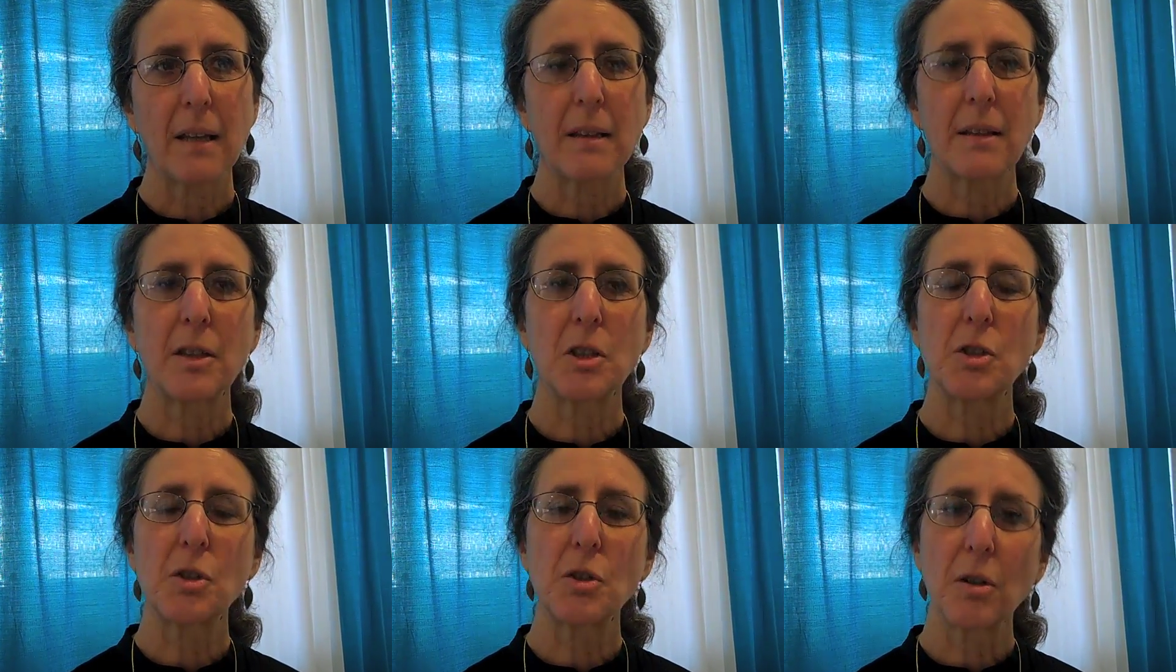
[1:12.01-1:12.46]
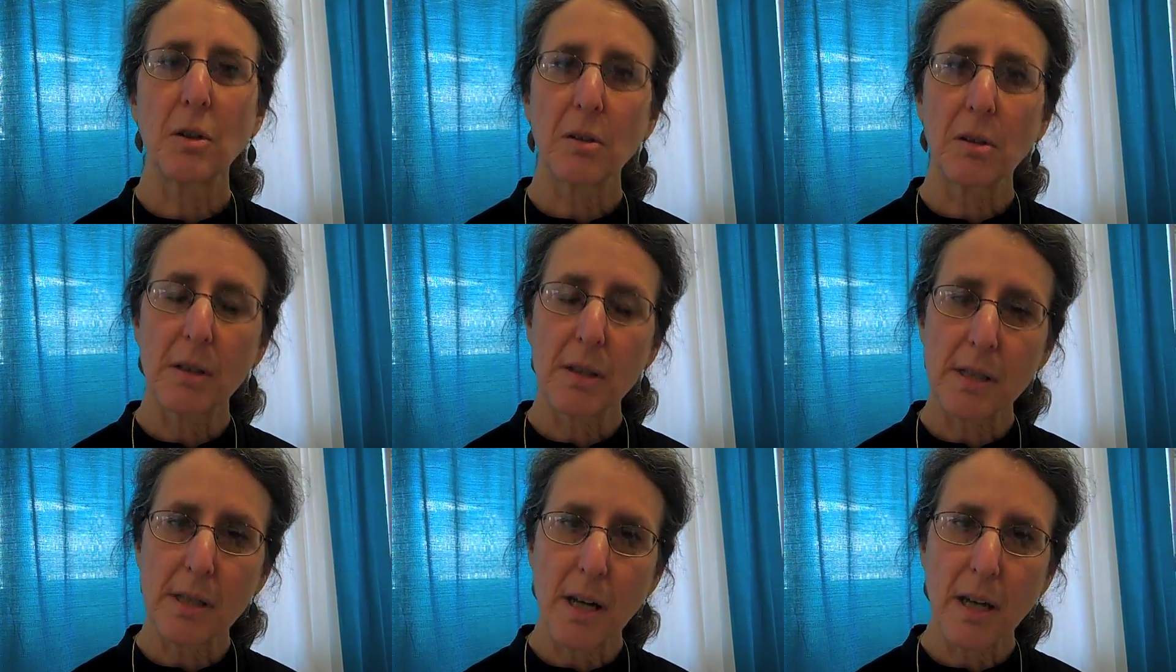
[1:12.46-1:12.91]
the
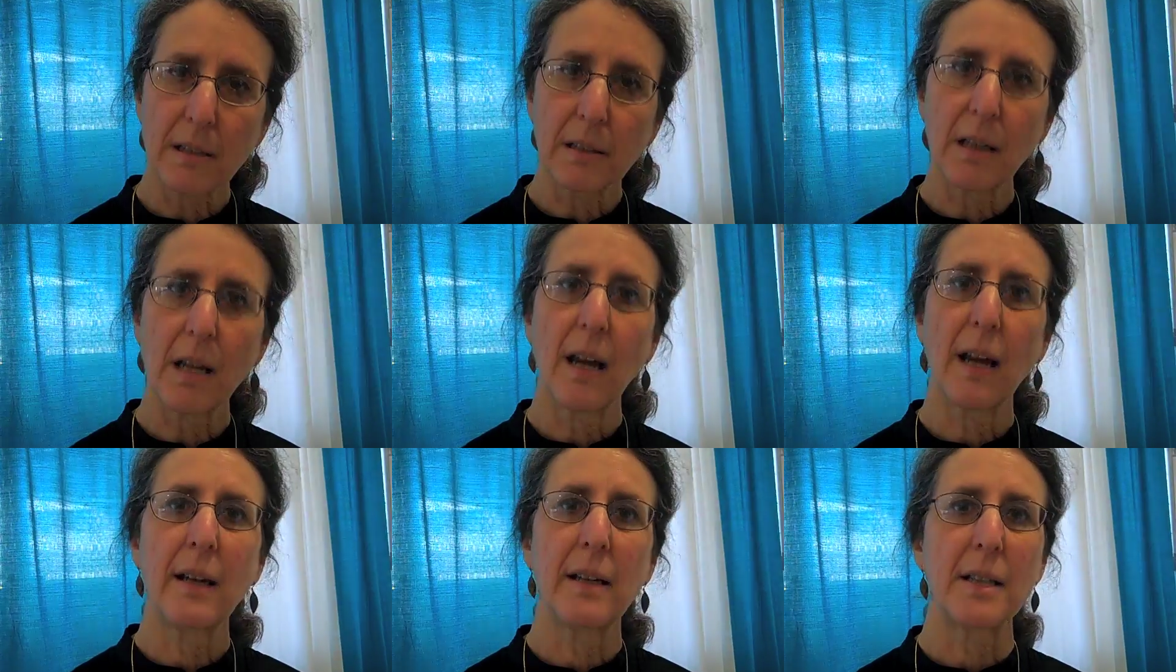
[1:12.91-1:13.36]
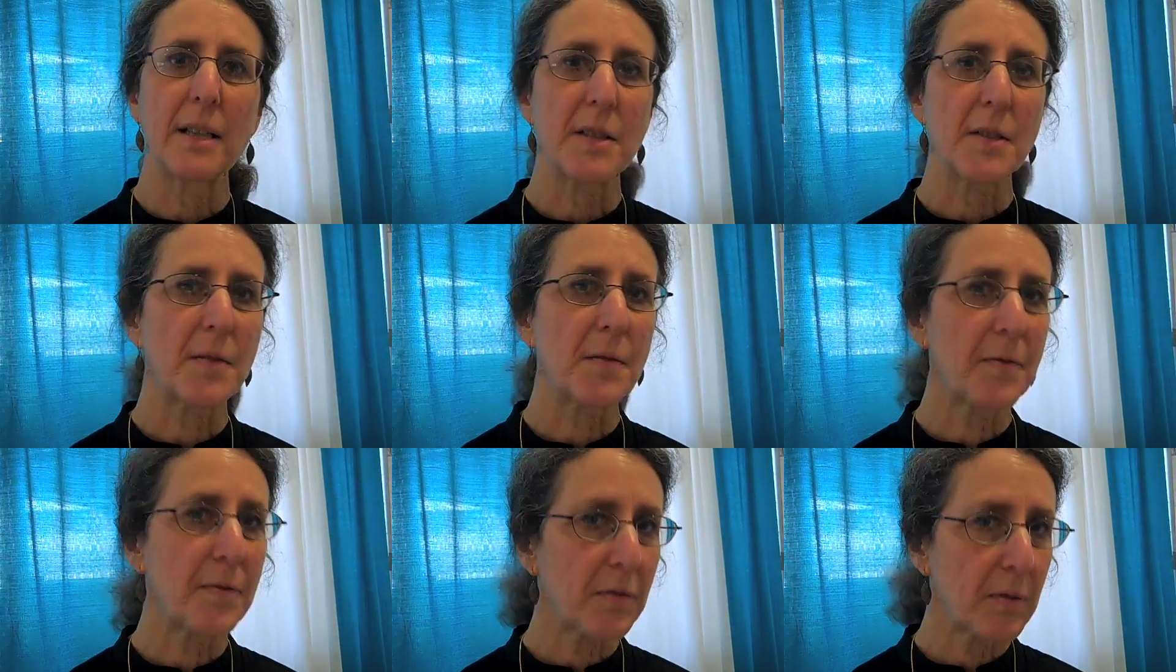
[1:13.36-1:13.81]
journal is online,
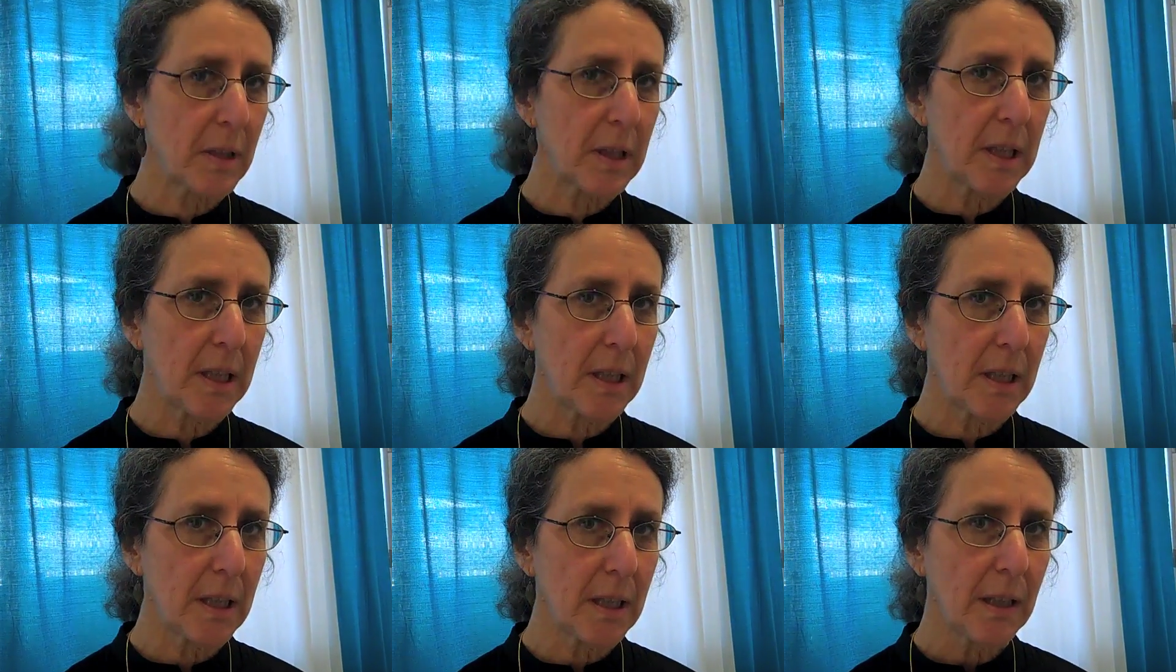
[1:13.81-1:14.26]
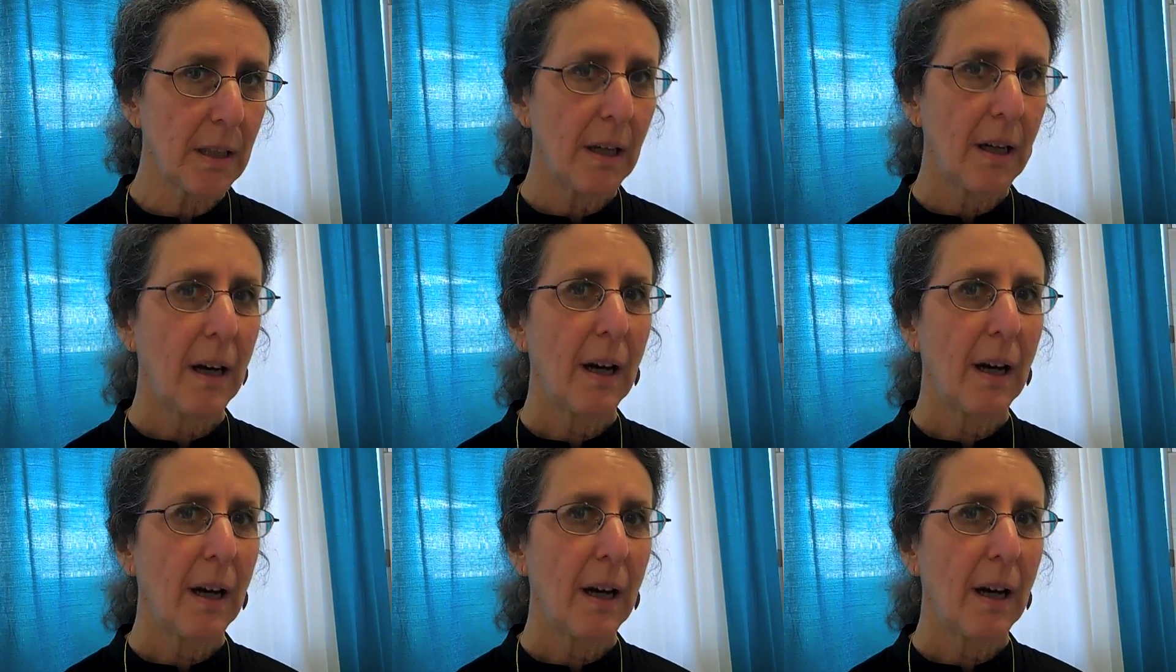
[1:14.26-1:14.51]
it's free.